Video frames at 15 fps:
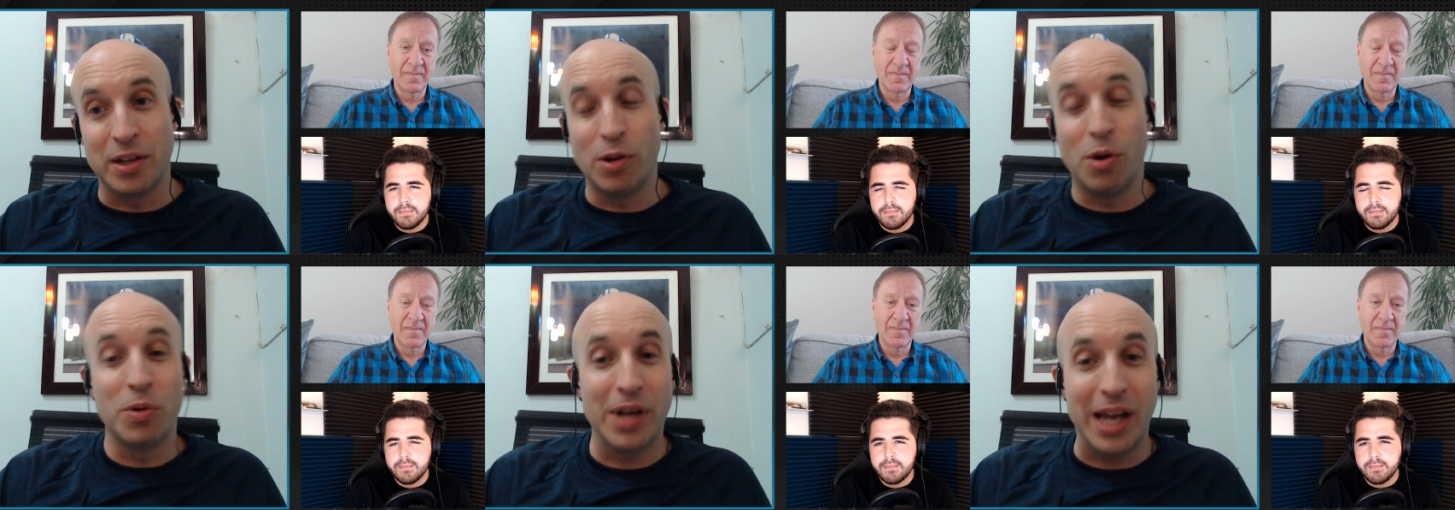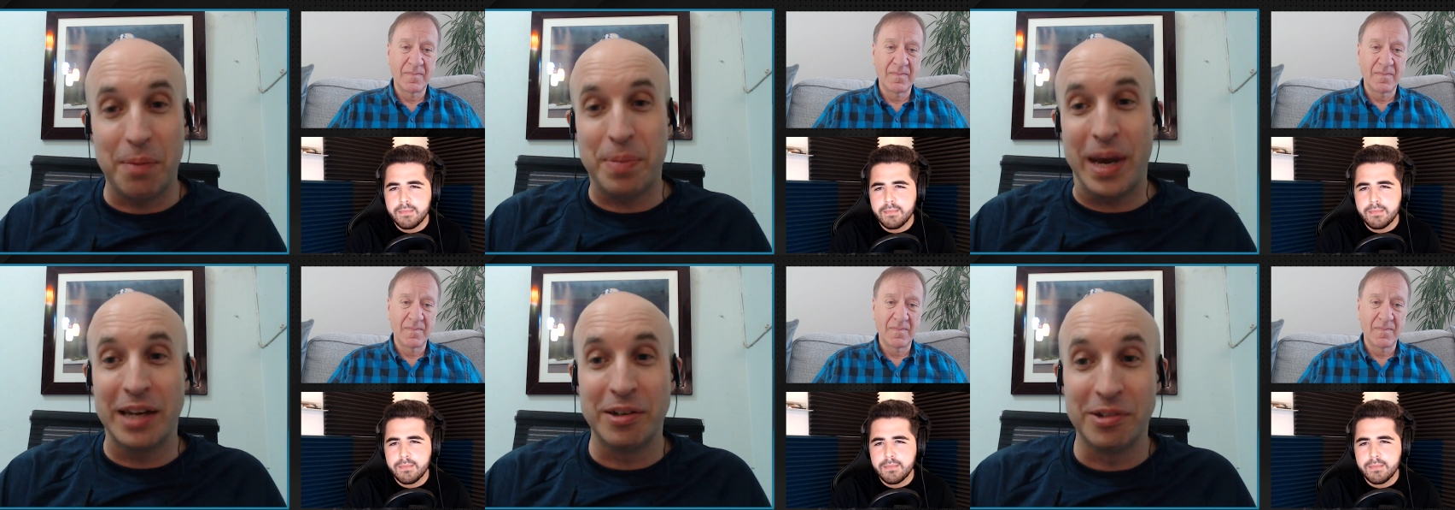Speaker 1: had the long
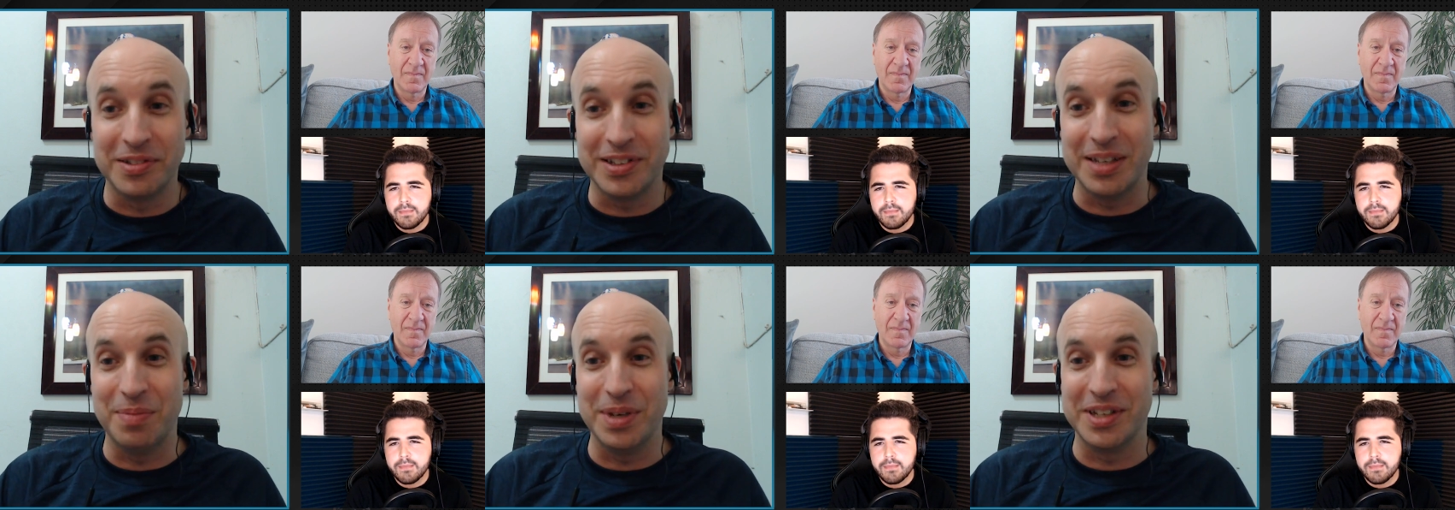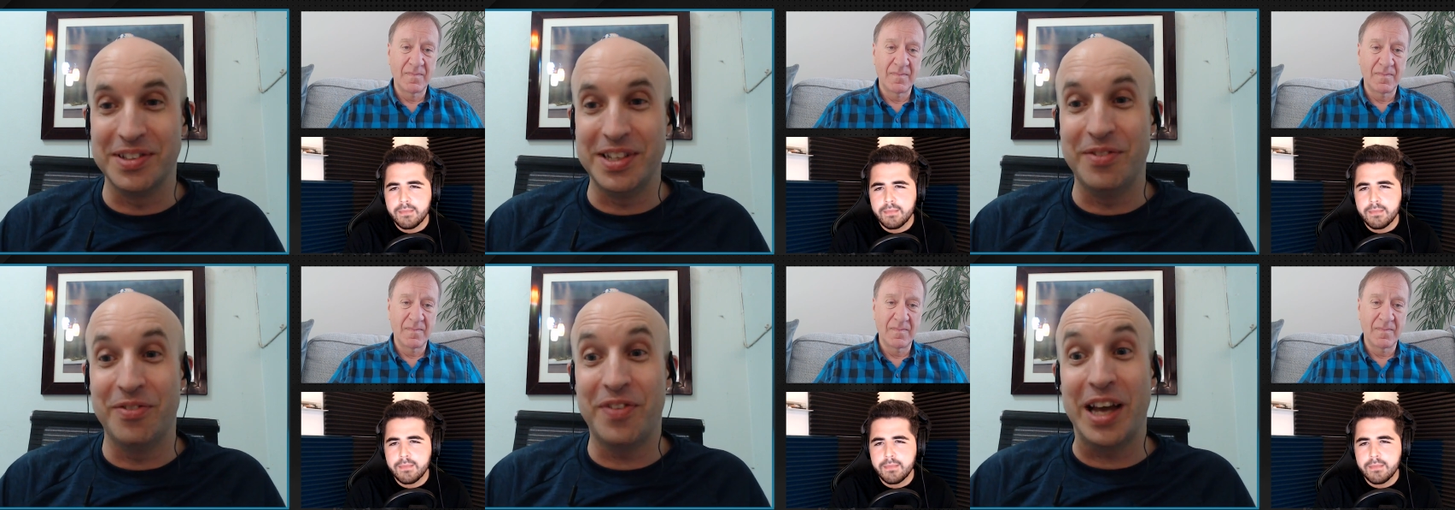lap penalty
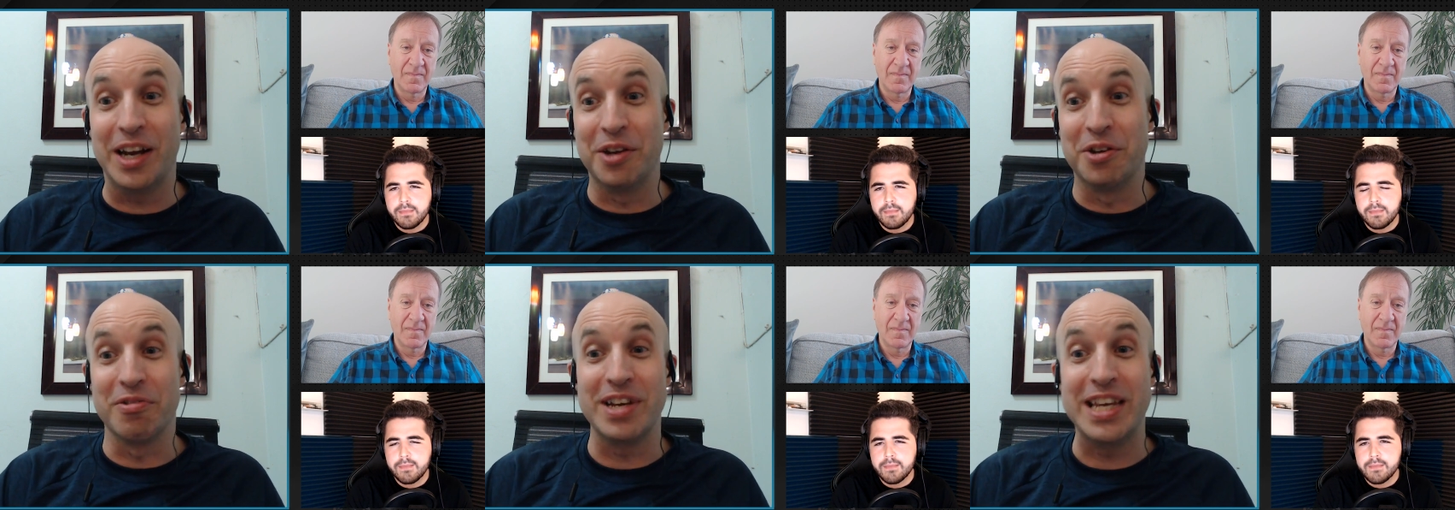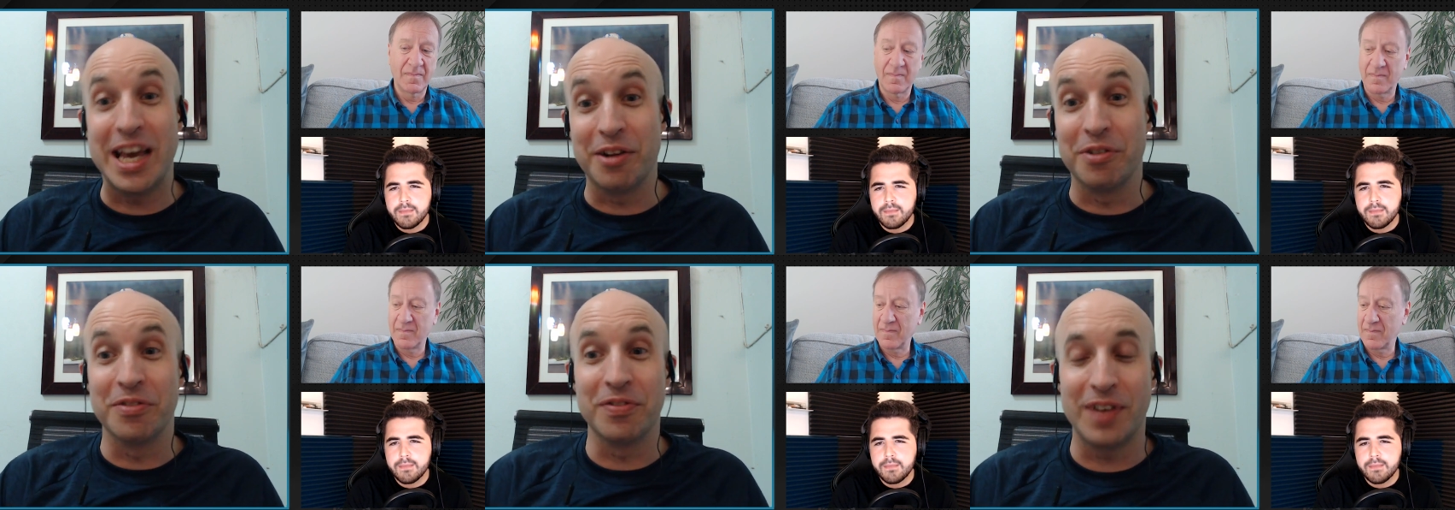because he fell under
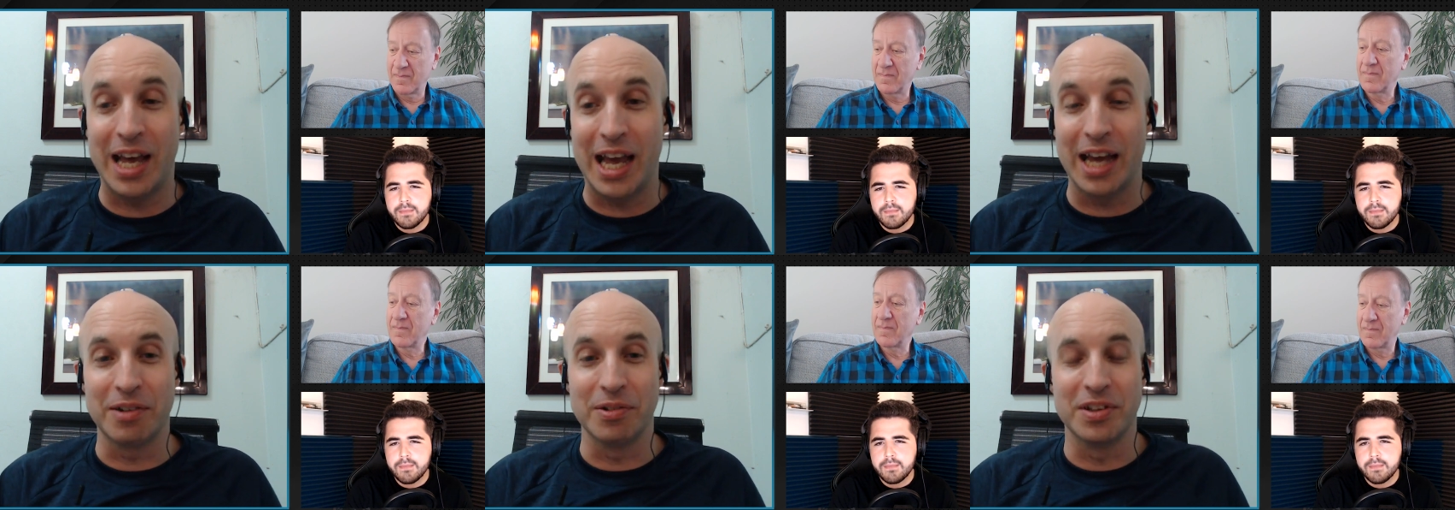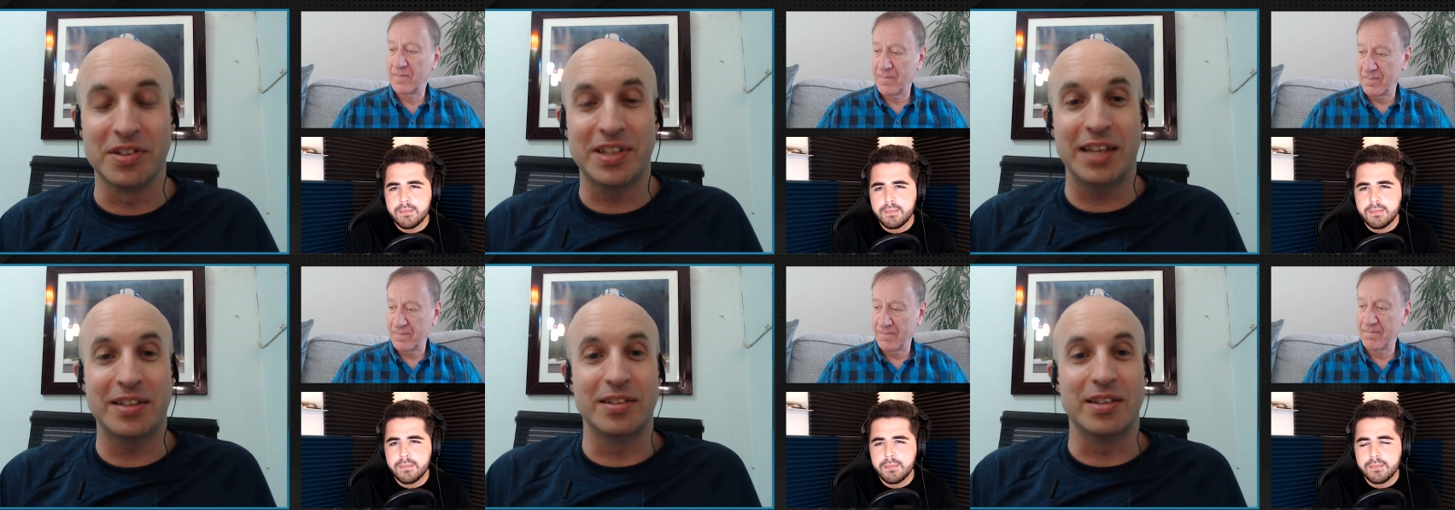a yellow flag
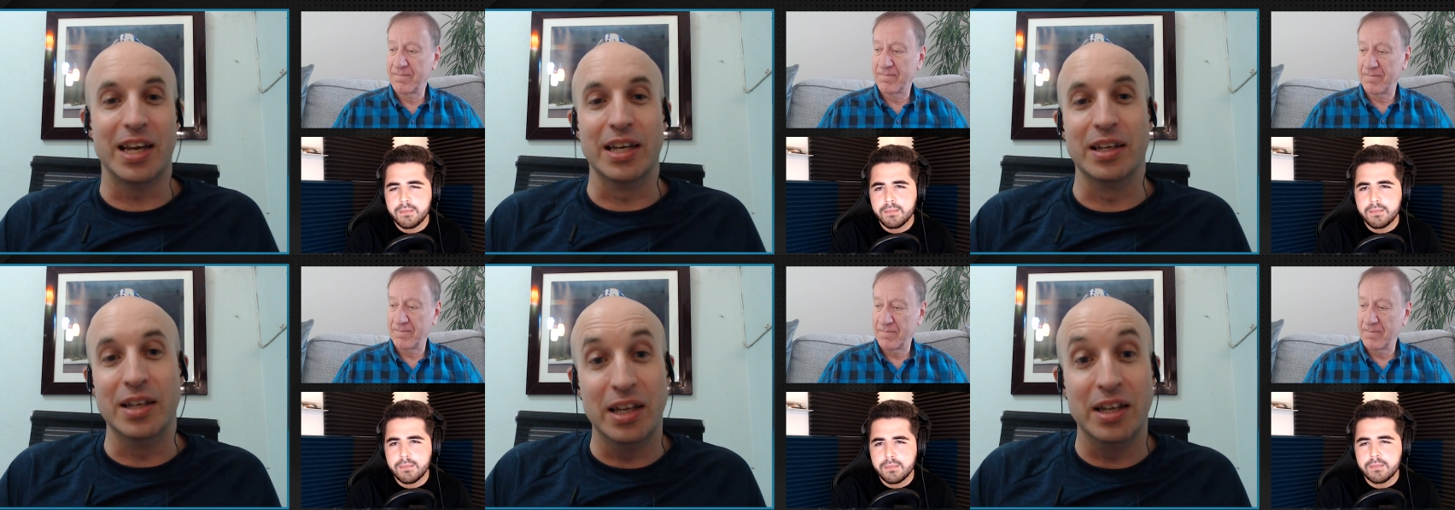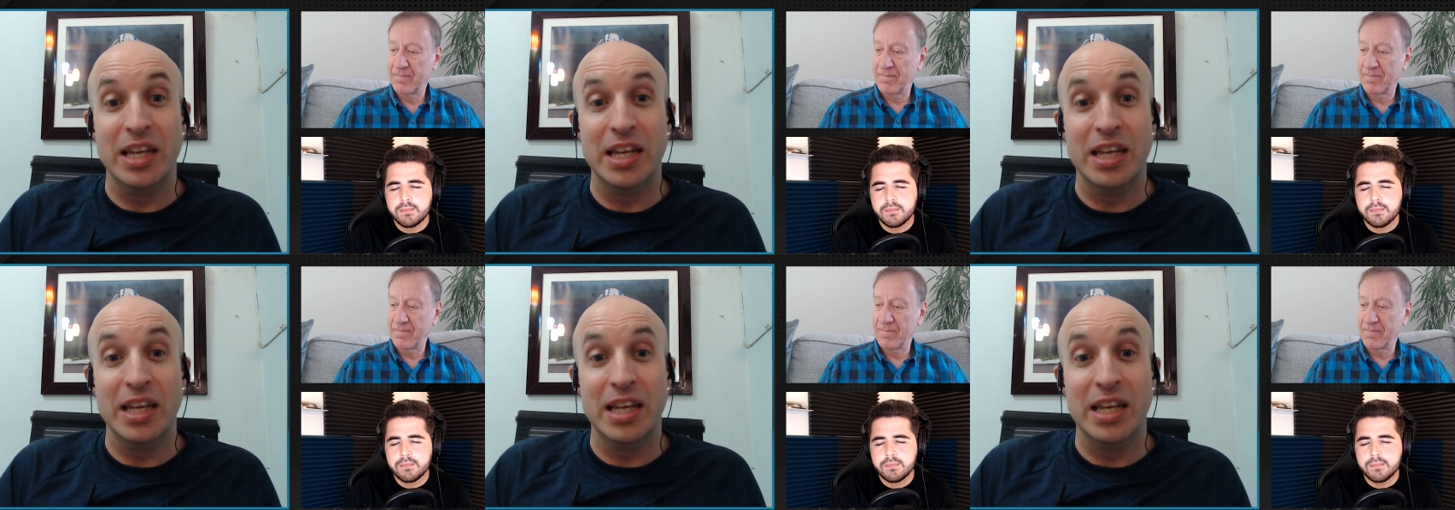on the Saturday,